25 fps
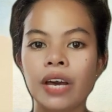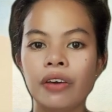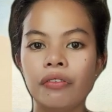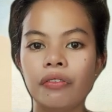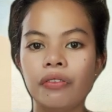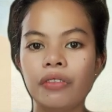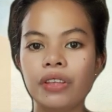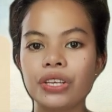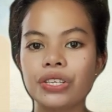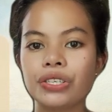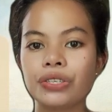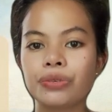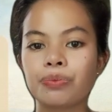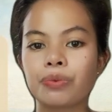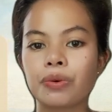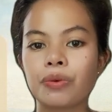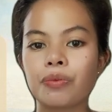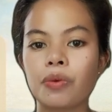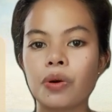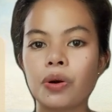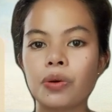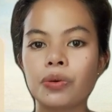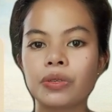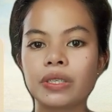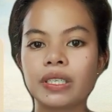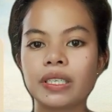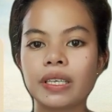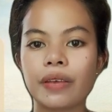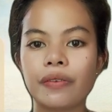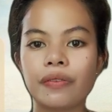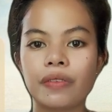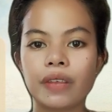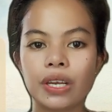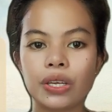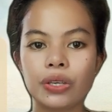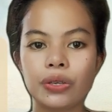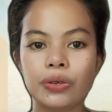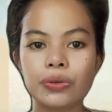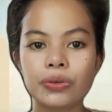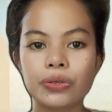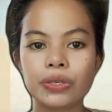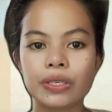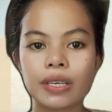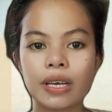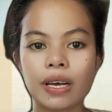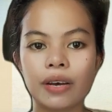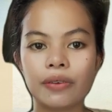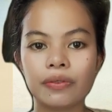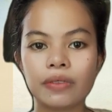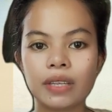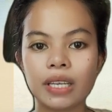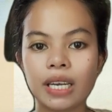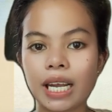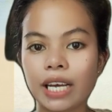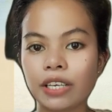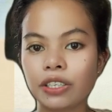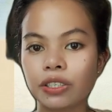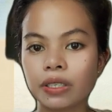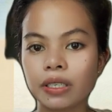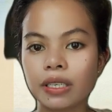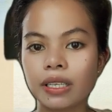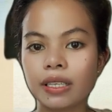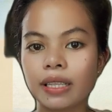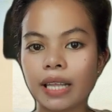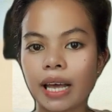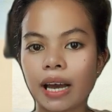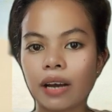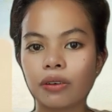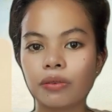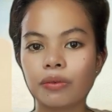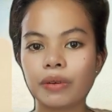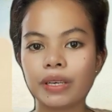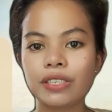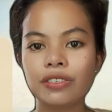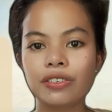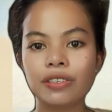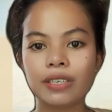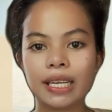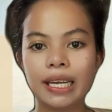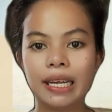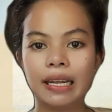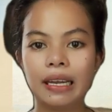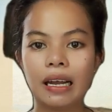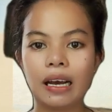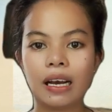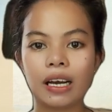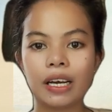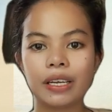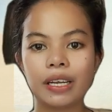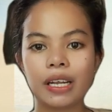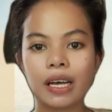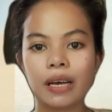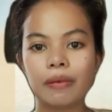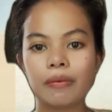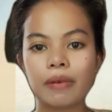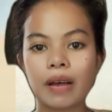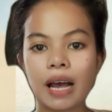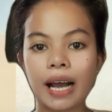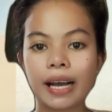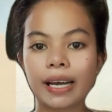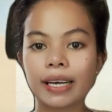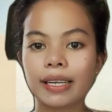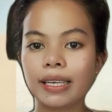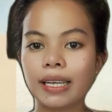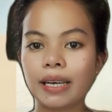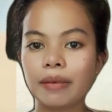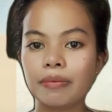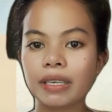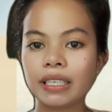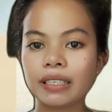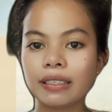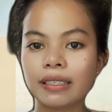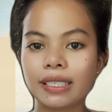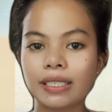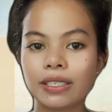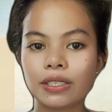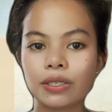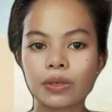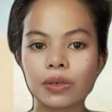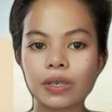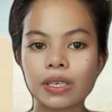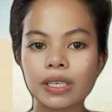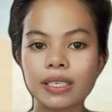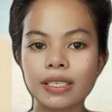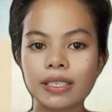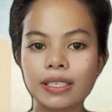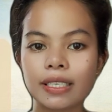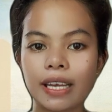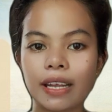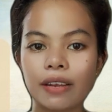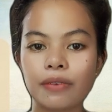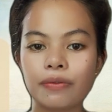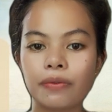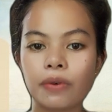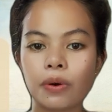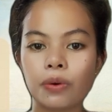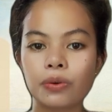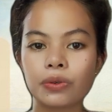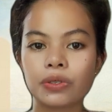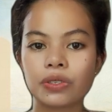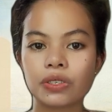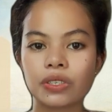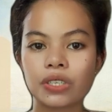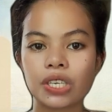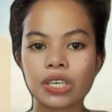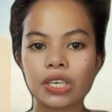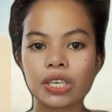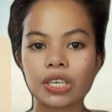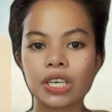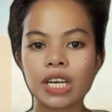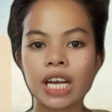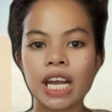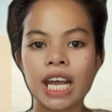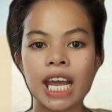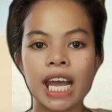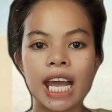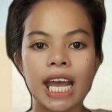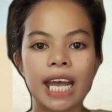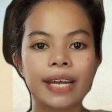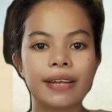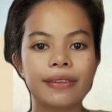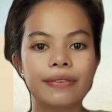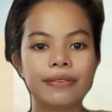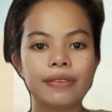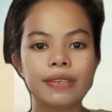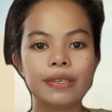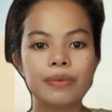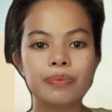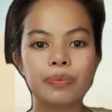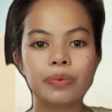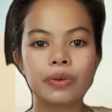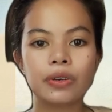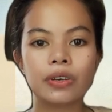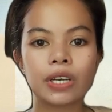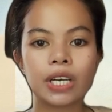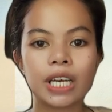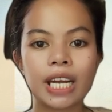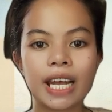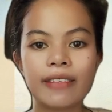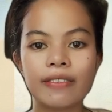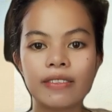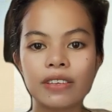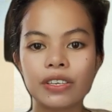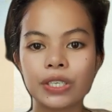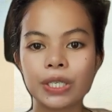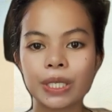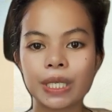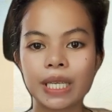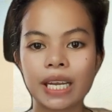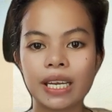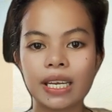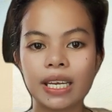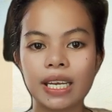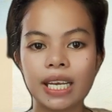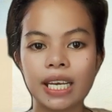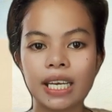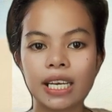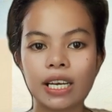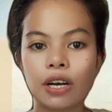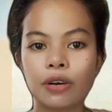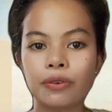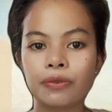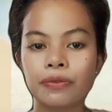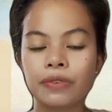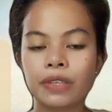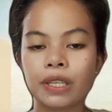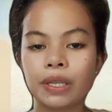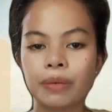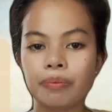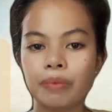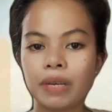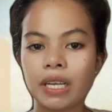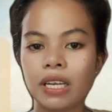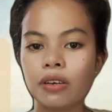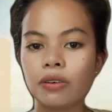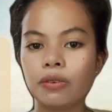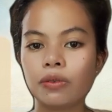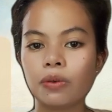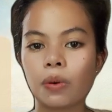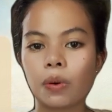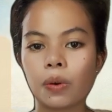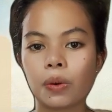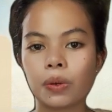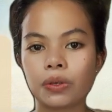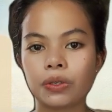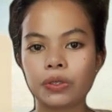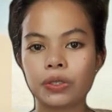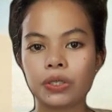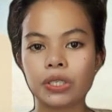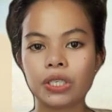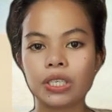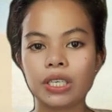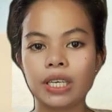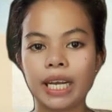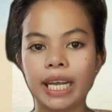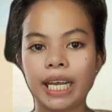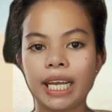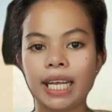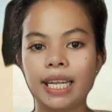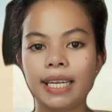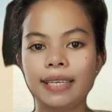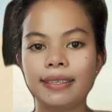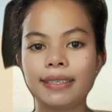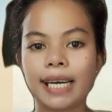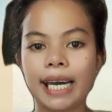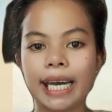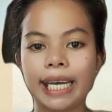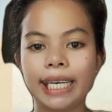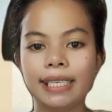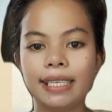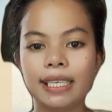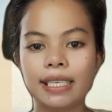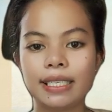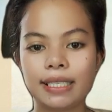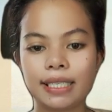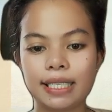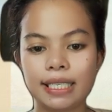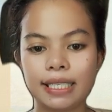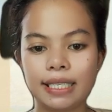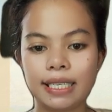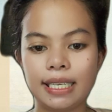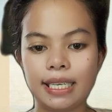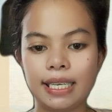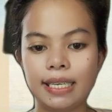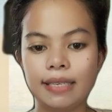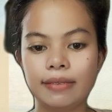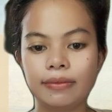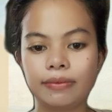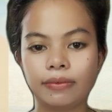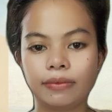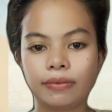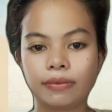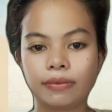This promotes the use of the national language and academic discourse and foster a deeper understanding of Filipino culture and identity.